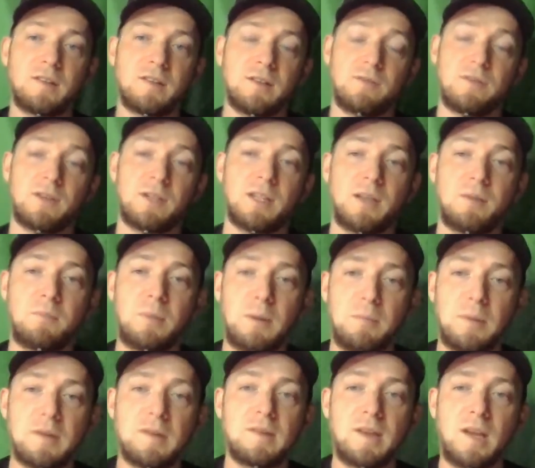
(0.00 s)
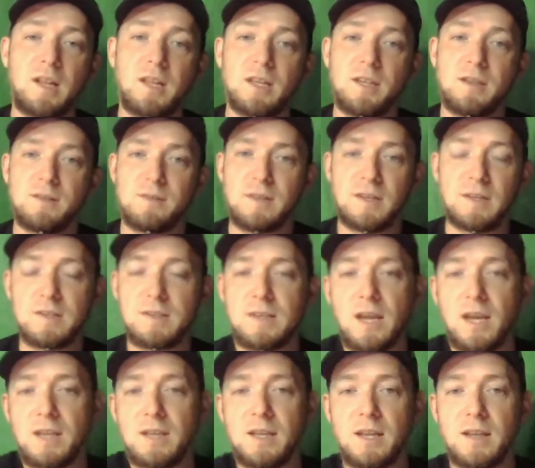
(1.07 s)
server and then pip install it using a state